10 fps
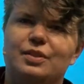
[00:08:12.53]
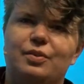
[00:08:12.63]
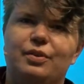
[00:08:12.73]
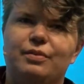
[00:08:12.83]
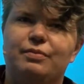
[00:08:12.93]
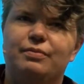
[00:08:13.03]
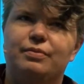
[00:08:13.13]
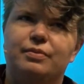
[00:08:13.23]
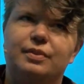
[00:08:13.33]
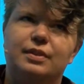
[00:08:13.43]
sort of
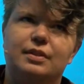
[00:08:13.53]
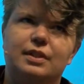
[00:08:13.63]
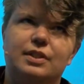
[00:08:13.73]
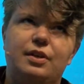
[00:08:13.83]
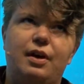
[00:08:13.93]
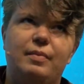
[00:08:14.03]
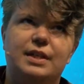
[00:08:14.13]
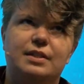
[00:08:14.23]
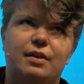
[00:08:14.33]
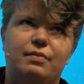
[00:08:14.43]
saw
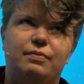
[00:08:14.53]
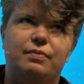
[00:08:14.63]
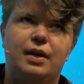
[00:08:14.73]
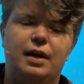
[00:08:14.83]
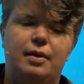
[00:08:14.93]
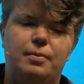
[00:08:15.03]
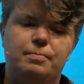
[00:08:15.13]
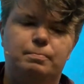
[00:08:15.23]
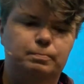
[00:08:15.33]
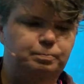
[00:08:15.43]
myself
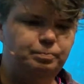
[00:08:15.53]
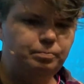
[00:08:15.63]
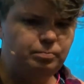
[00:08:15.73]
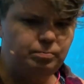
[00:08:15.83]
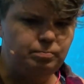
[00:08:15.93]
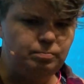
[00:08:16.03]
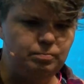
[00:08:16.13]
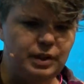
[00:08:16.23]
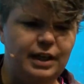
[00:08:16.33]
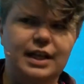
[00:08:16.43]

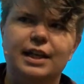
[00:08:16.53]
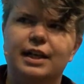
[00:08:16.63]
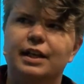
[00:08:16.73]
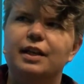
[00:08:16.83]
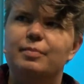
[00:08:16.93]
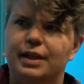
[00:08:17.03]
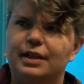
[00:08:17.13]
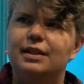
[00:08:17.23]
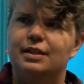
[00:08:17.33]
kind of hitting a limit